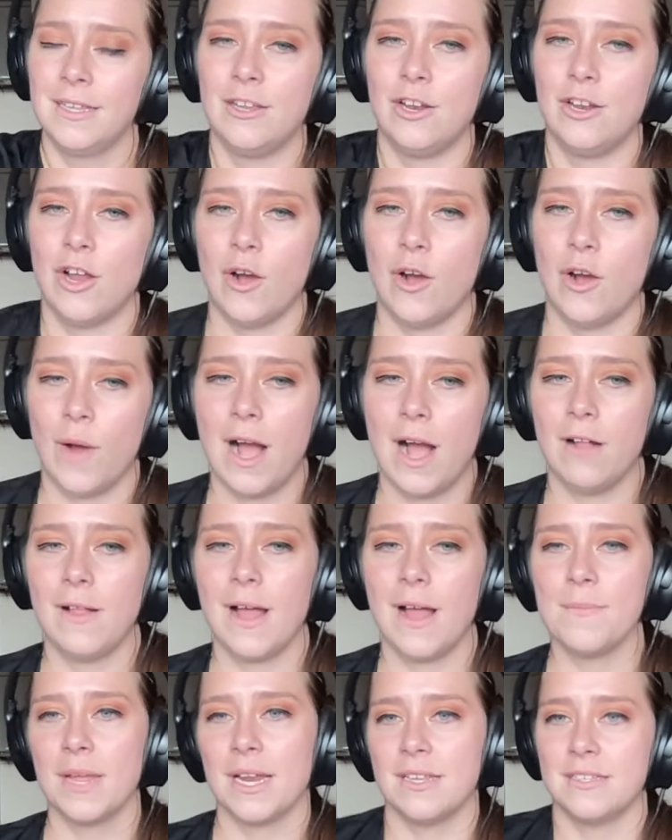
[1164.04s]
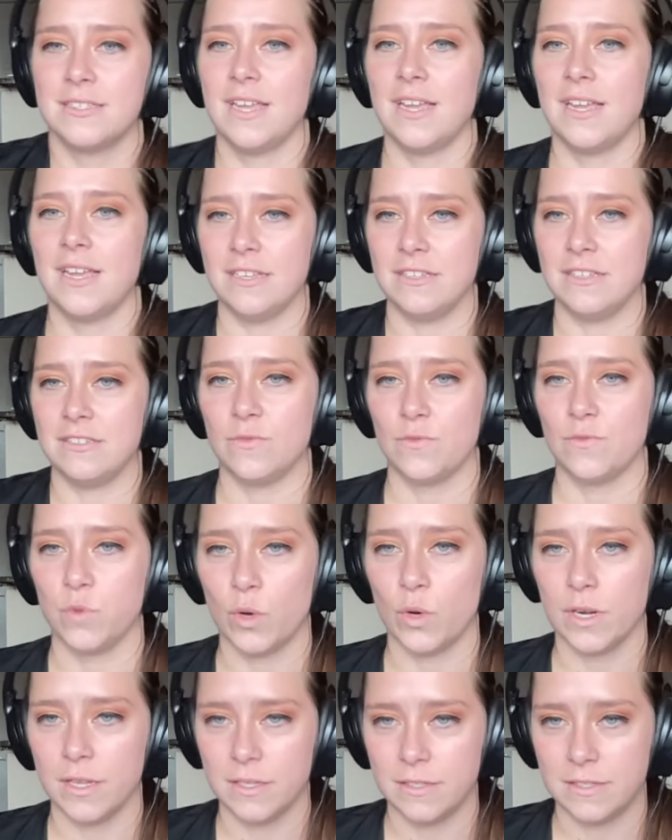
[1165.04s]
all I'm going to say is
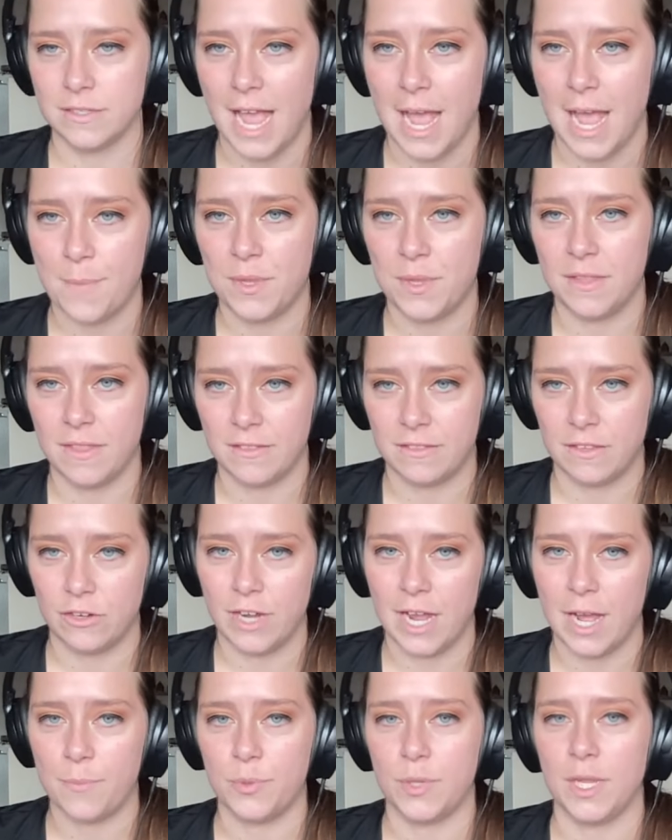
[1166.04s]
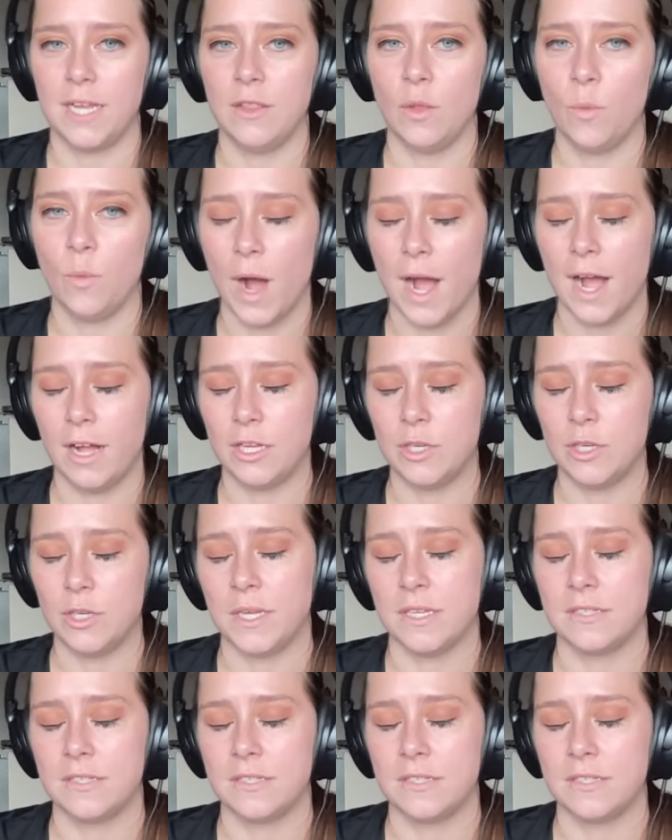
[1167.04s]
Florida is happy that they're not playing the Wild,